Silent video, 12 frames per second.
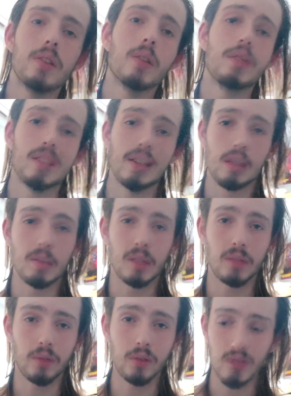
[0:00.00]
So it's a little bit
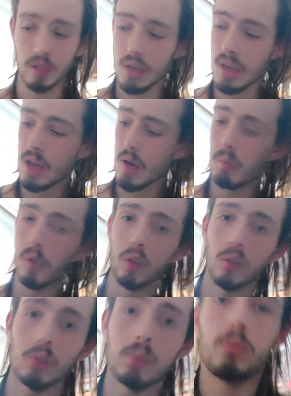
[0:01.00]
confusing. But